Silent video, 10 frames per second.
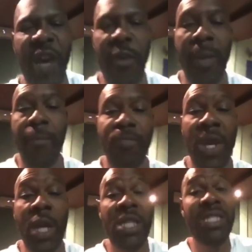government.
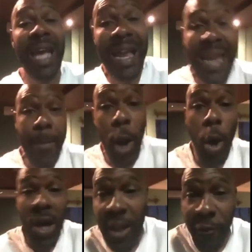Tell them
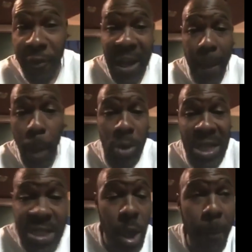how all you feel about
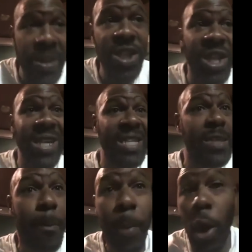these competitions. This
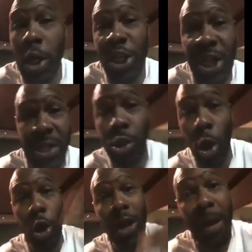is bullshit.
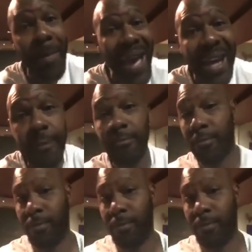Talk all your mind.